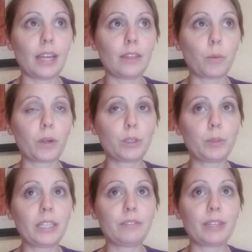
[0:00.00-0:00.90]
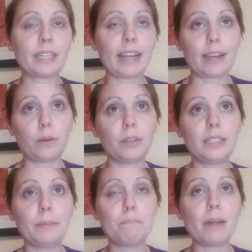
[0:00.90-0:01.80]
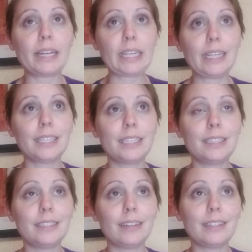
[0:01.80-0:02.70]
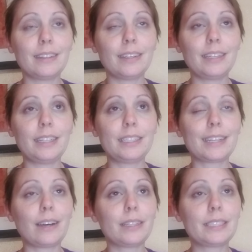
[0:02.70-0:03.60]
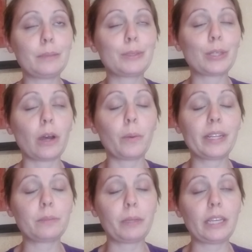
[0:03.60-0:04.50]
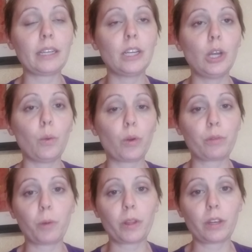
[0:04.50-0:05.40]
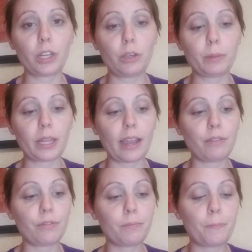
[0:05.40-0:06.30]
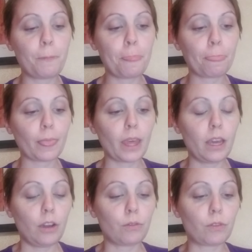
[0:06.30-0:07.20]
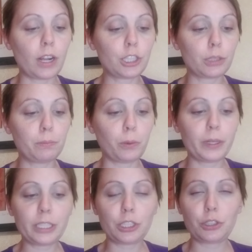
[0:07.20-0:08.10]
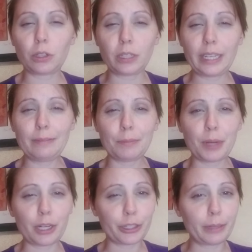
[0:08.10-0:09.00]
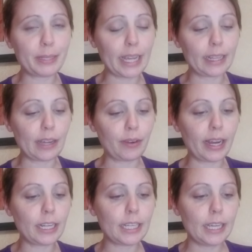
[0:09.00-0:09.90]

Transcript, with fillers: the world we live in now, money is uh, seems to always be worth more than a human life. Roger Boisjoly, I'm not sure I'm saying that right.